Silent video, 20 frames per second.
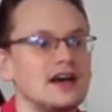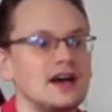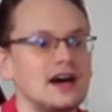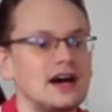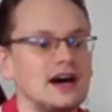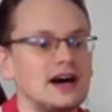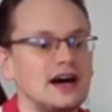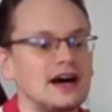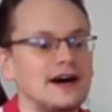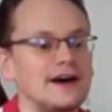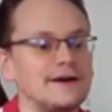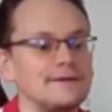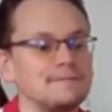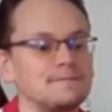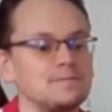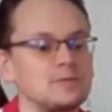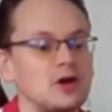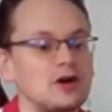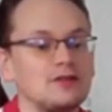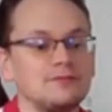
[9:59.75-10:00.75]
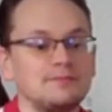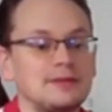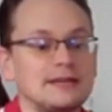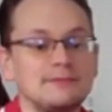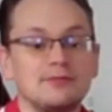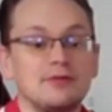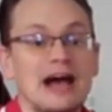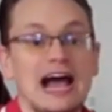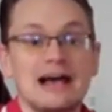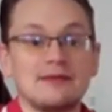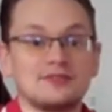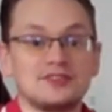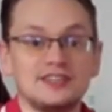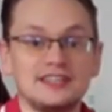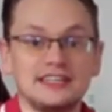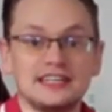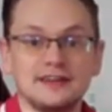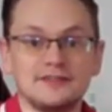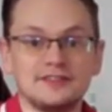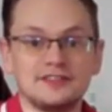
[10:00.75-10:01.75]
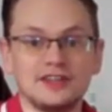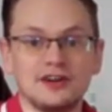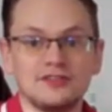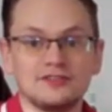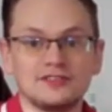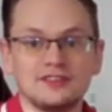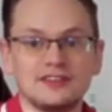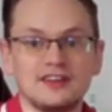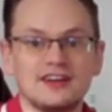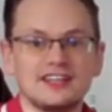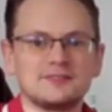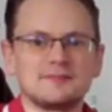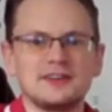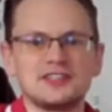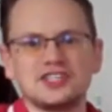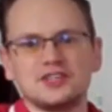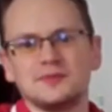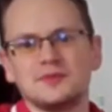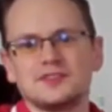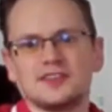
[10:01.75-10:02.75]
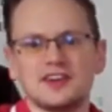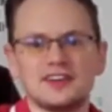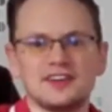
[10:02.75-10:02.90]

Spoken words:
of people absolutely loving it on the night, especially with her